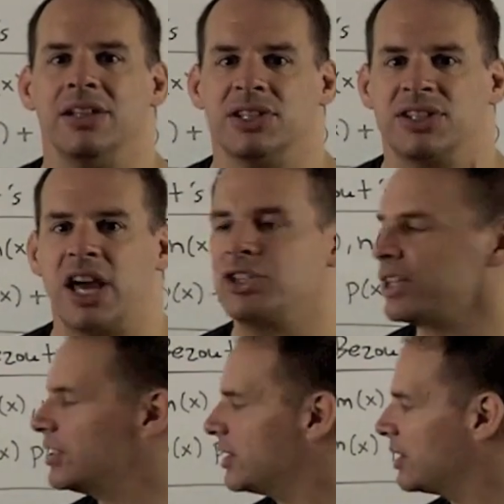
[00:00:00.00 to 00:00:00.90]
it's
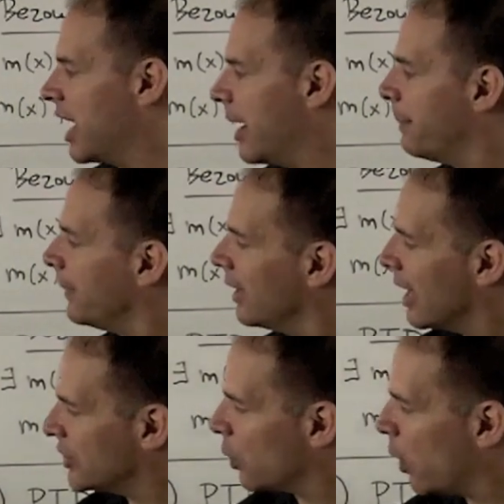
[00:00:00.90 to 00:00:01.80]
essentially is the same
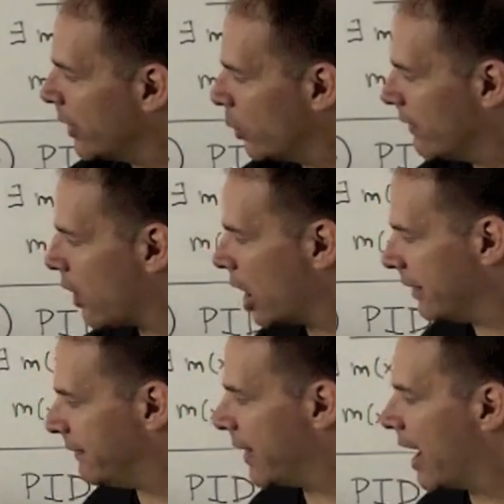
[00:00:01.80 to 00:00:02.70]
as the one that we've
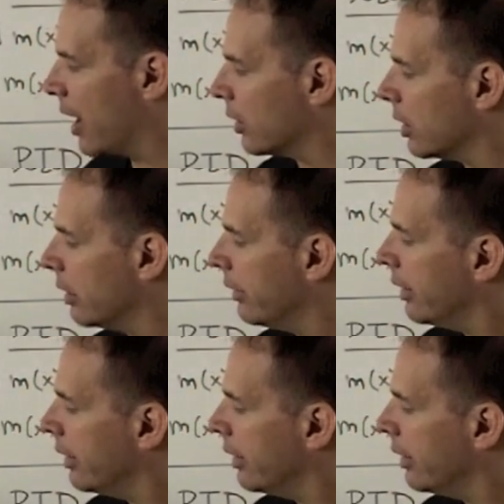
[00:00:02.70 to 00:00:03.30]
already found.